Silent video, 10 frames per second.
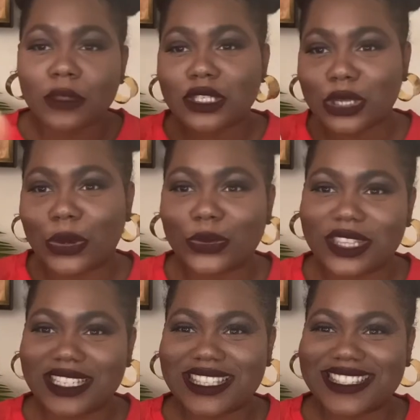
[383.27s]
So
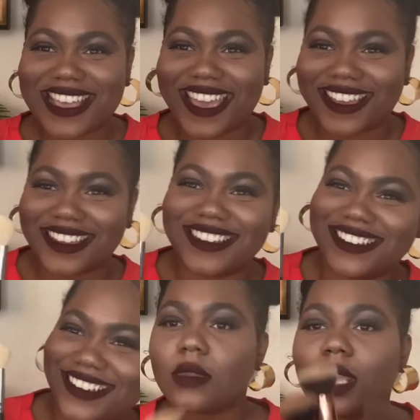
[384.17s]
this is that.
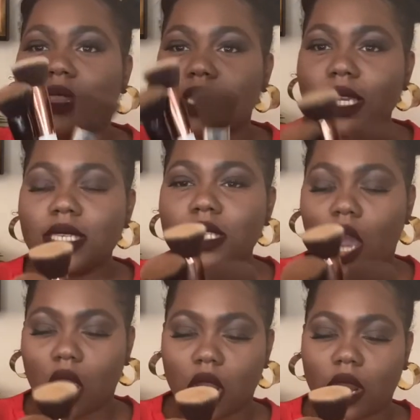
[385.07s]
These
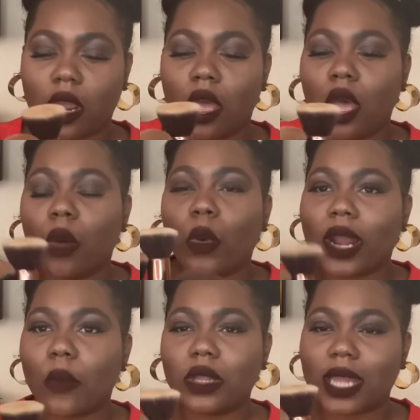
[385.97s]
are what
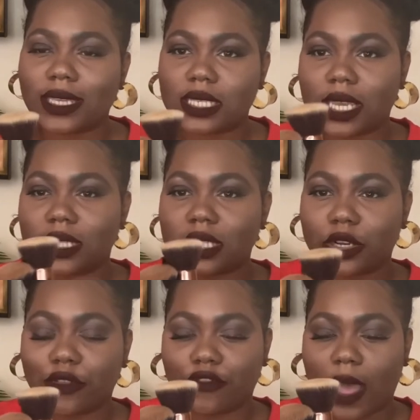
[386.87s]
I would like to
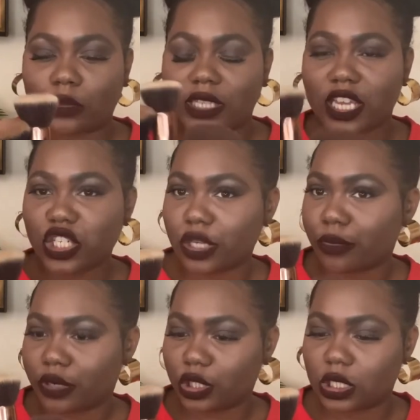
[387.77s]
consider foundation
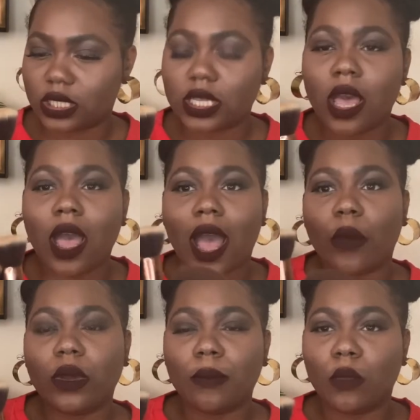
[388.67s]
brushes. I
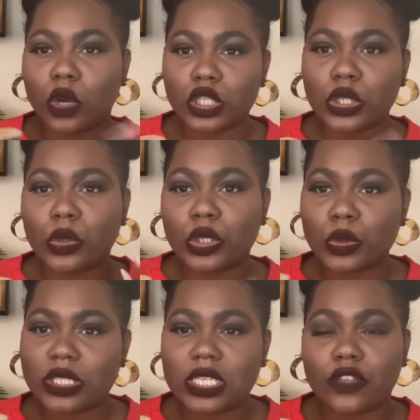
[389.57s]
would more so
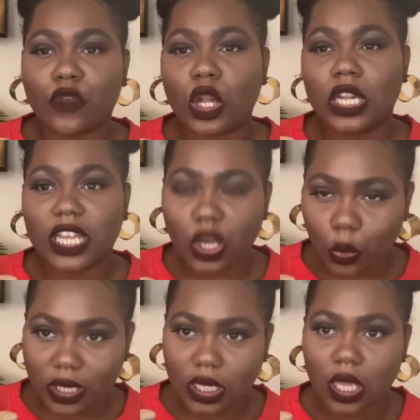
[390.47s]
use these for
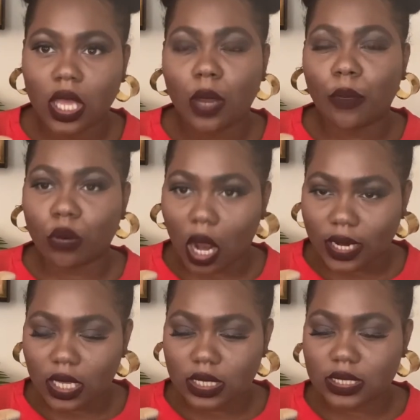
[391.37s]
liquid
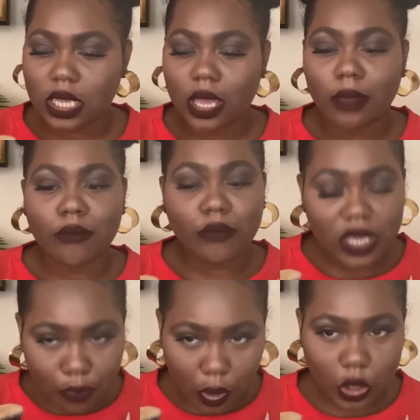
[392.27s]
products. Me
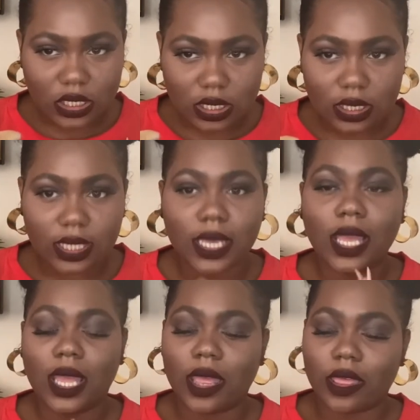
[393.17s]
personally,
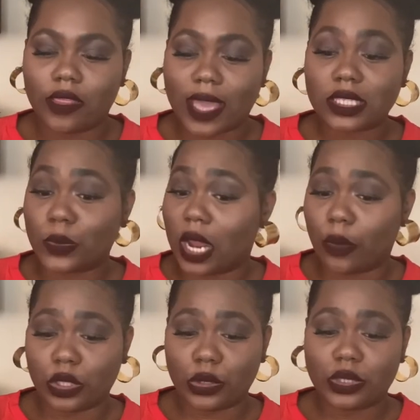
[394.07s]
that's what I
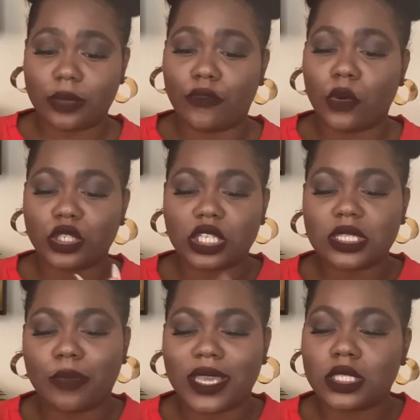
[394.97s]
would use them for,
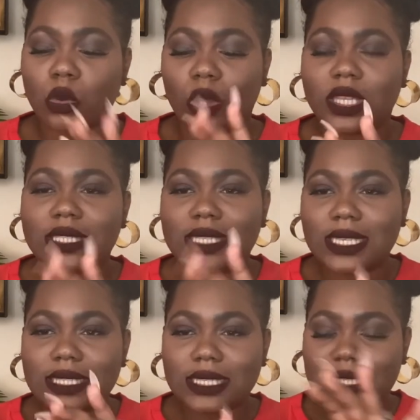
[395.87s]
just based on the
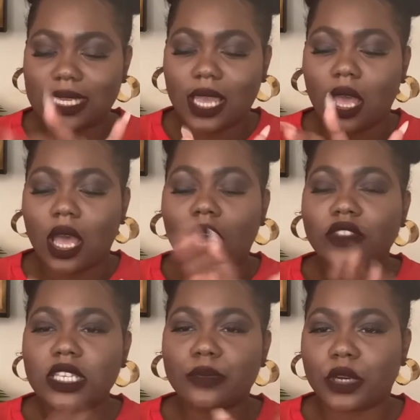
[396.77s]
density of
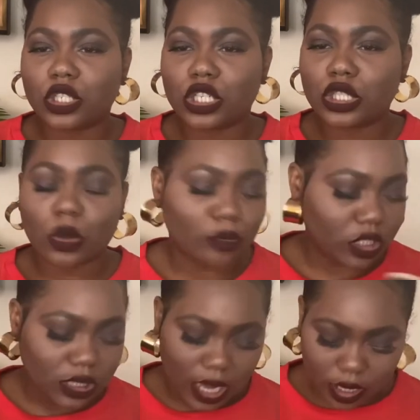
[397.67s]
these brushes. So I'm
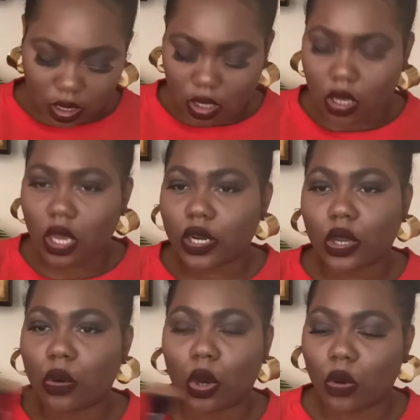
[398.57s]
just kind of gonna
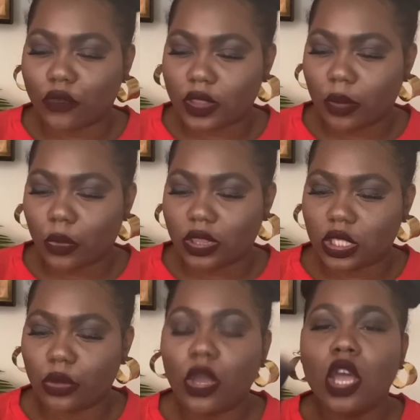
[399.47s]
go over them with
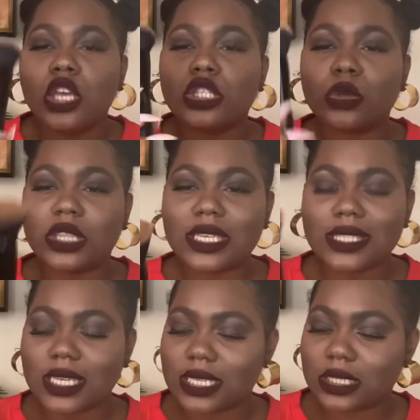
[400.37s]
you. So this
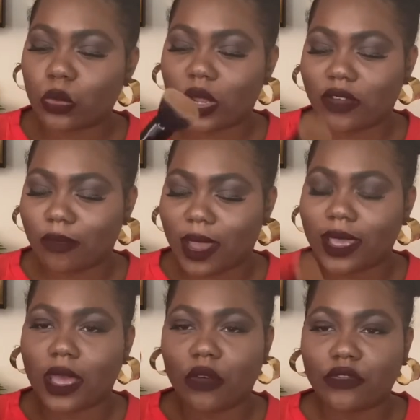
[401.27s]
is one of my
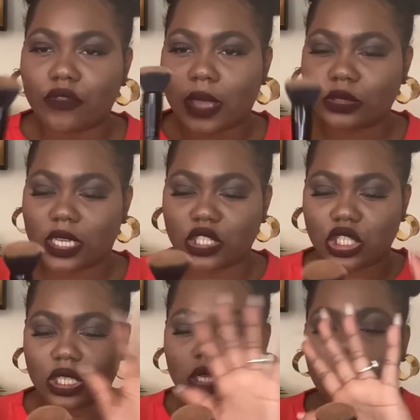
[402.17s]
e.l.f.
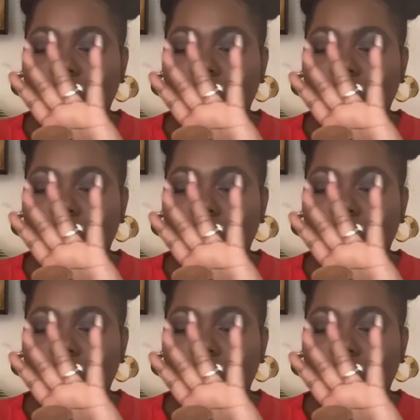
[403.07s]
foundation